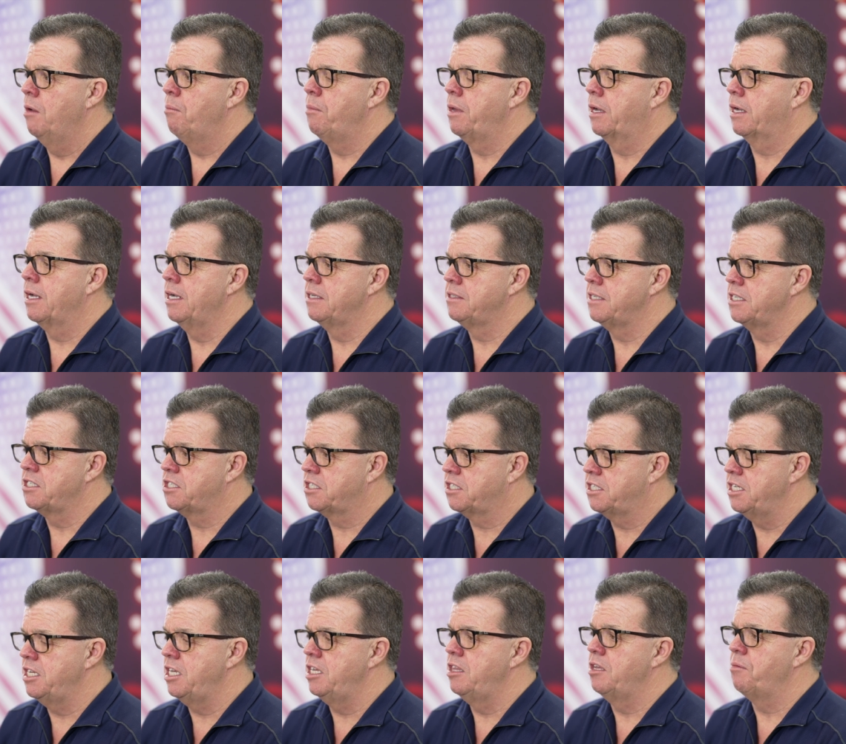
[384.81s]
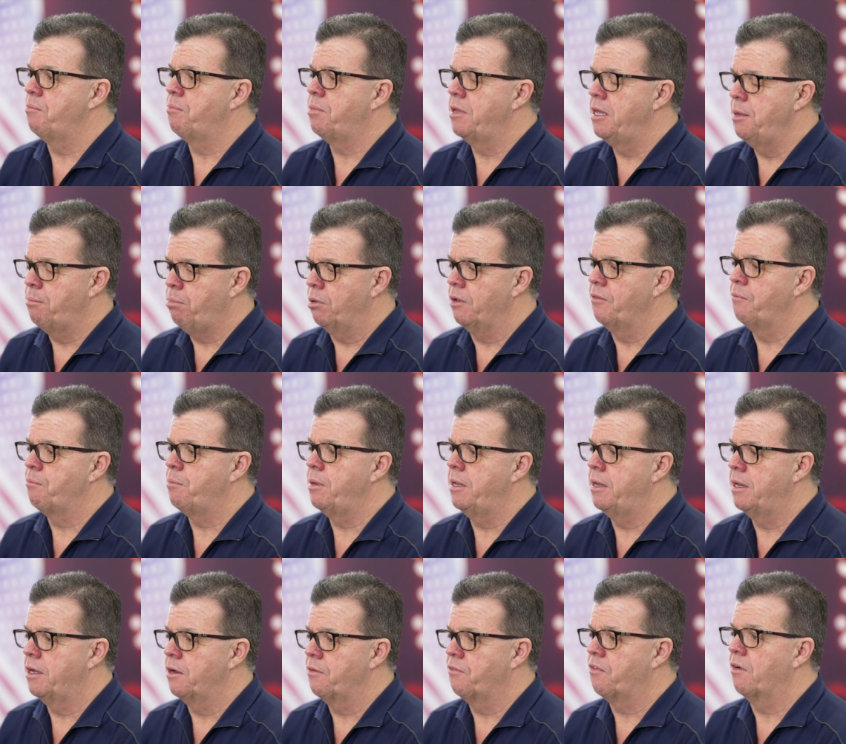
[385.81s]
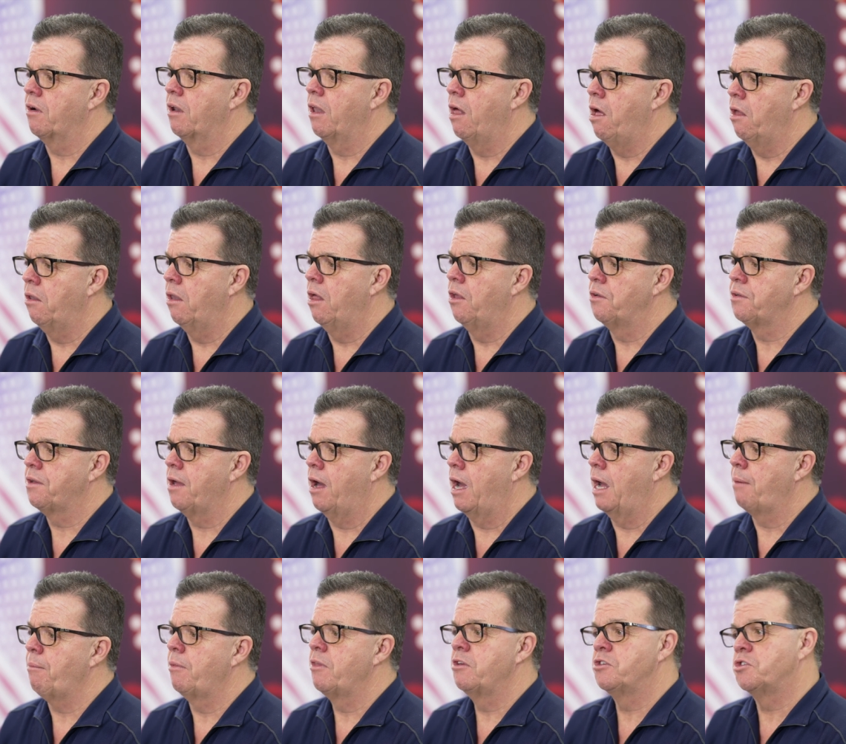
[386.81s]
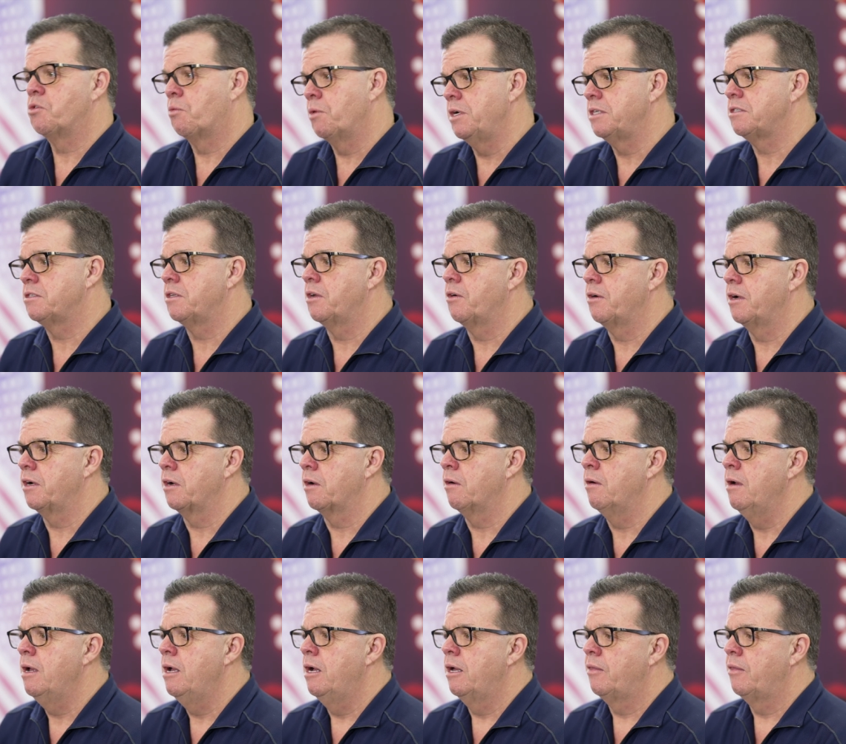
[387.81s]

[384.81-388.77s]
because they see that people have been here for a long, long time, and there's a reason they're here.